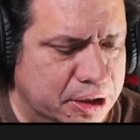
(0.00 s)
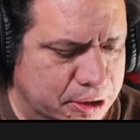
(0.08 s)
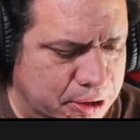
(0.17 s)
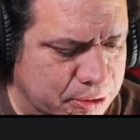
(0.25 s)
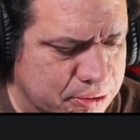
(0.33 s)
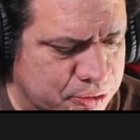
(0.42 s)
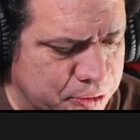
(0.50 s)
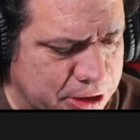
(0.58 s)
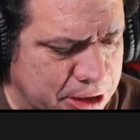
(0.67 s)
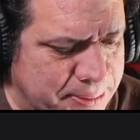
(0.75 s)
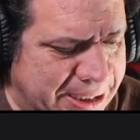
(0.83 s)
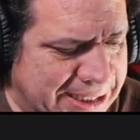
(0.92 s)
going to do is we're
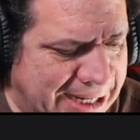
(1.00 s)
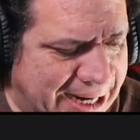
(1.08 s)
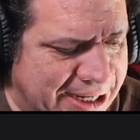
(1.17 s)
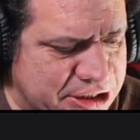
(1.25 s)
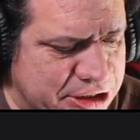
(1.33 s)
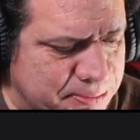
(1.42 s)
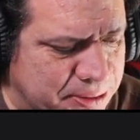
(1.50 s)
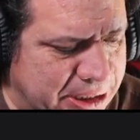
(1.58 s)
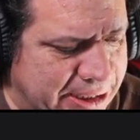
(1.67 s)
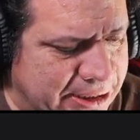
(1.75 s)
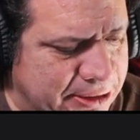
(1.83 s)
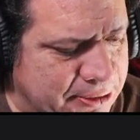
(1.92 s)
going to make an action
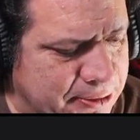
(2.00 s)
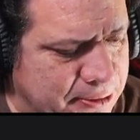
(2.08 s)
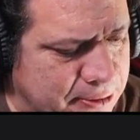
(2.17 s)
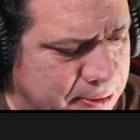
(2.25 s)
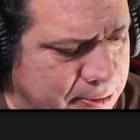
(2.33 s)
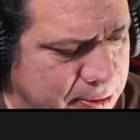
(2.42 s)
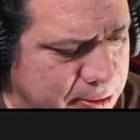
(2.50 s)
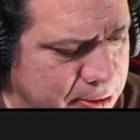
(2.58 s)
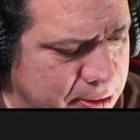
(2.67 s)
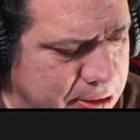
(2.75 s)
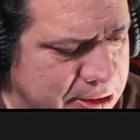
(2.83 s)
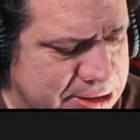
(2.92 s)
plan
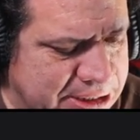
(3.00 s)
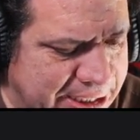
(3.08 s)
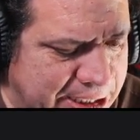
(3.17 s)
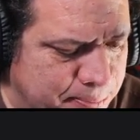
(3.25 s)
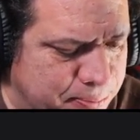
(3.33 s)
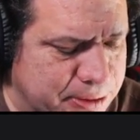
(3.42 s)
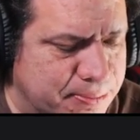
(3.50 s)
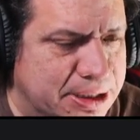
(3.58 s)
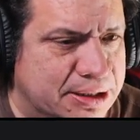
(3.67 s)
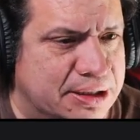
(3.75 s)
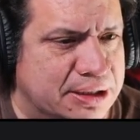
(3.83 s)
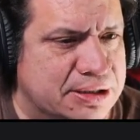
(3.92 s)
to
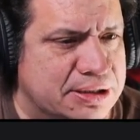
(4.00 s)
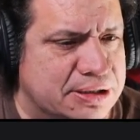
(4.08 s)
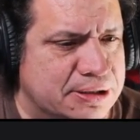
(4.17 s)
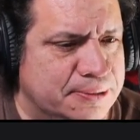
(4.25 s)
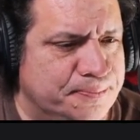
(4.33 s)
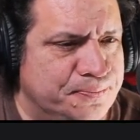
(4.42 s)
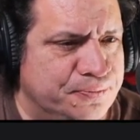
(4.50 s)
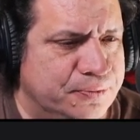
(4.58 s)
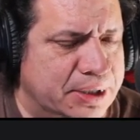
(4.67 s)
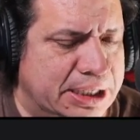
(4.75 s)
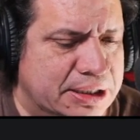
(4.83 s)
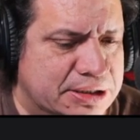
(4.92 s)
implement this
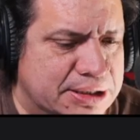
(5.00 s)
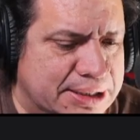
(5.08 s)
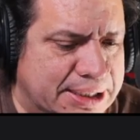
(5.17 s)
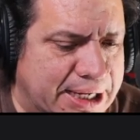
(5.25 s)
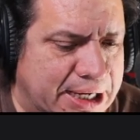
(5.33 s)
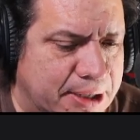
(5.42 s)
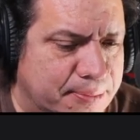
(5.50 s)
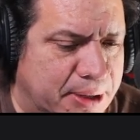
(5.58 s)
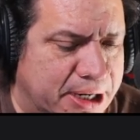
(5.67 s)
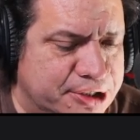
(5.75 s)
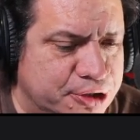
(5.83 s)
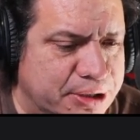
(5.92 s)
into the
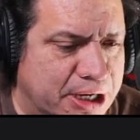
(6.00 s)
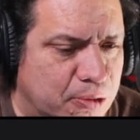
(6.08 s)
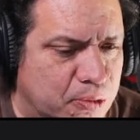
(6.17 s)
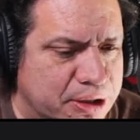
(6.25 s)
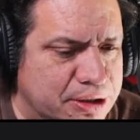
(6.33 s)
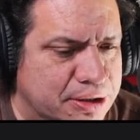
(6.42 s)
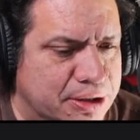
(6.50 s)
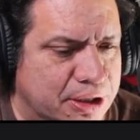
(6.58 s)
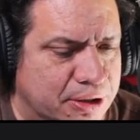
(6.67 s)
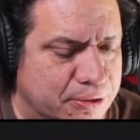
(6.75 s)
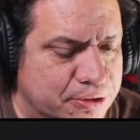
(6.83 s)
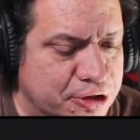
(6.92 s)
game. I do not want you to
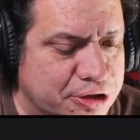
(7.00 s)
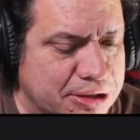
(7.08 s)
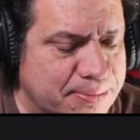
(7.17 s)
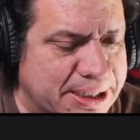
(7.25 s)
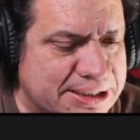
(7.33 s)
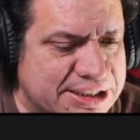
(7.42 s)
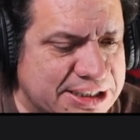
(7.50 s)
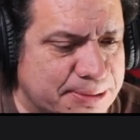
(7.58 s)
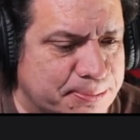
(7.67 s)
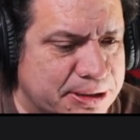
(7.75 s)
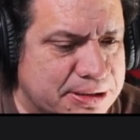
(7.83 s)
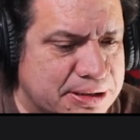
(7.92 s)
code. You can make
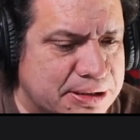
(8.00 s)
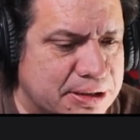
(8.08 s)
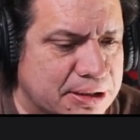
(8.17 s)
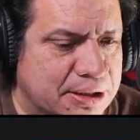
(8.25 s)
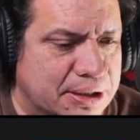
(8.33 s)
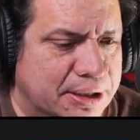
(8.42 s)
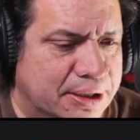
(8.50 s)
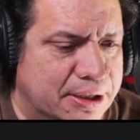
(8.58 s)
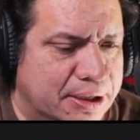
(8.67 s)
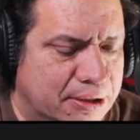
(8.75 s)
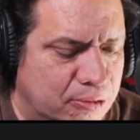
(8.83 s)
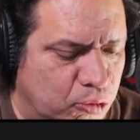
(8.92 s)
snippets,
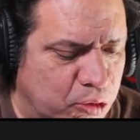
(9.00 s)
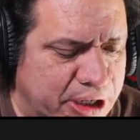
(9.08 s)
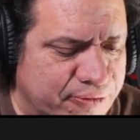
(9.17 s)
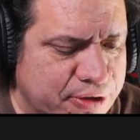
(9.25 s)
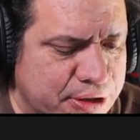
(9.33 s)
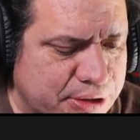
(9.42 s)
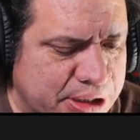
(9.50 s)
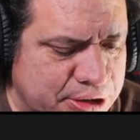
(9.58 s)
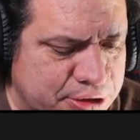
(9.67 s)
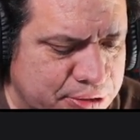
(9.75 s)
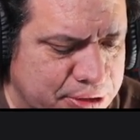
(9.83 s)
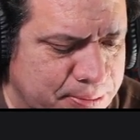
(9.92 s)
whatever you
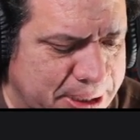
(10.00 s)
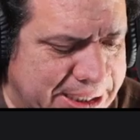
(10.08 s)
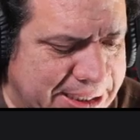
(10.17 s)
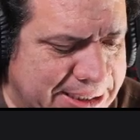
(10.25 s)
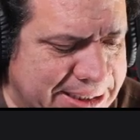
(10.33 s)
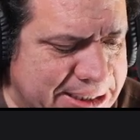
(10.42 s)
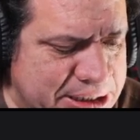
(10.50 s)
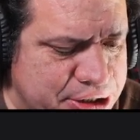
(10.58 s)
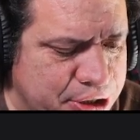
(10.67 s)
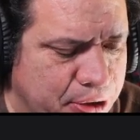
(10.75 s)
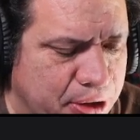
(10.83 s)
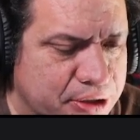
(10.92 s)
can do to make it
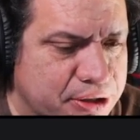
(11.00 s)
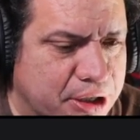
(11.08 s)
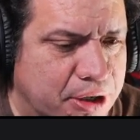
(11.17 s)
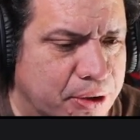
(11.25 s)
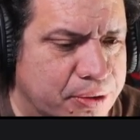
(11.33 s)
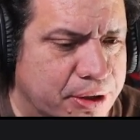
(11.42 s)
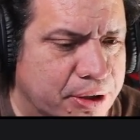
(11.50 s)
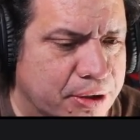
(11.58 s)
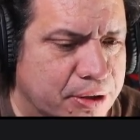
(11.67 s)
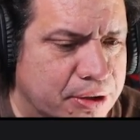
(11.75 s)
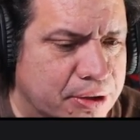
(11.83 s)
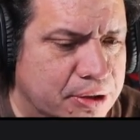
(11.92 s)
easier on the
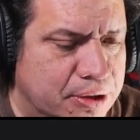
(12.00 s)
coder